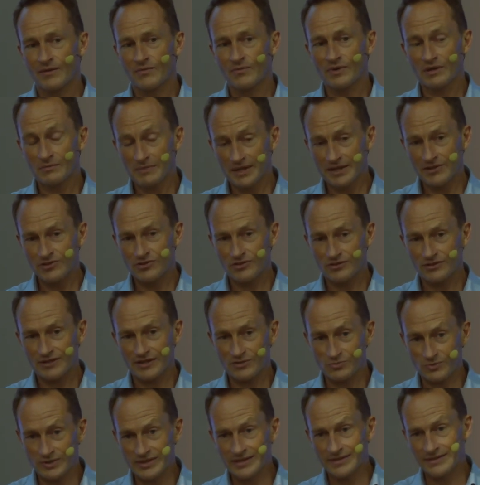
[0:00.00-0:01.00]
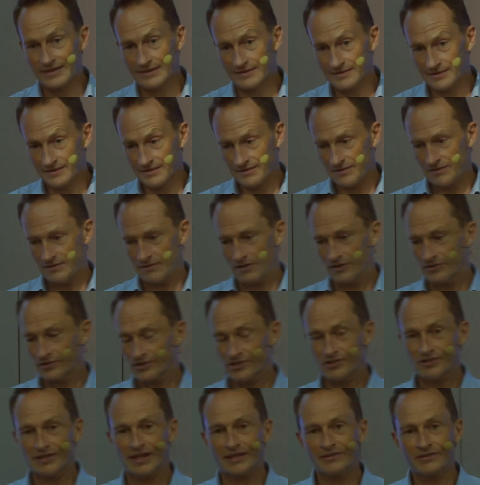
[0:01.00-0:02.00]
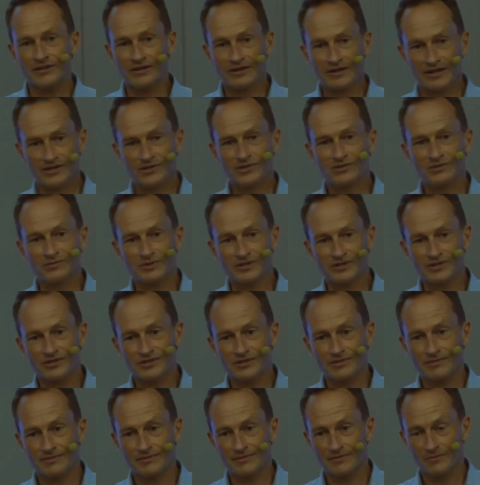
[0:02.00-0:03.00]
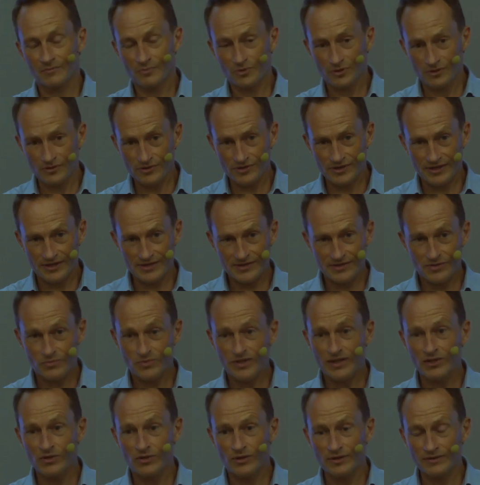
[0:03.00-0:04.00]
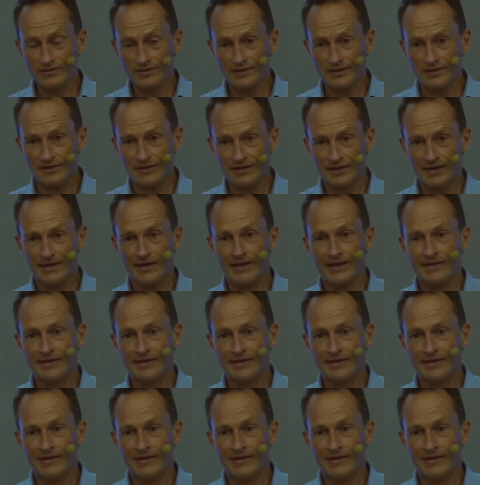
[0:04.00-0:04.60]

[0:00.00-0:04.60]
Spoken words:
we make sure that we understand our customer's process, we go in there,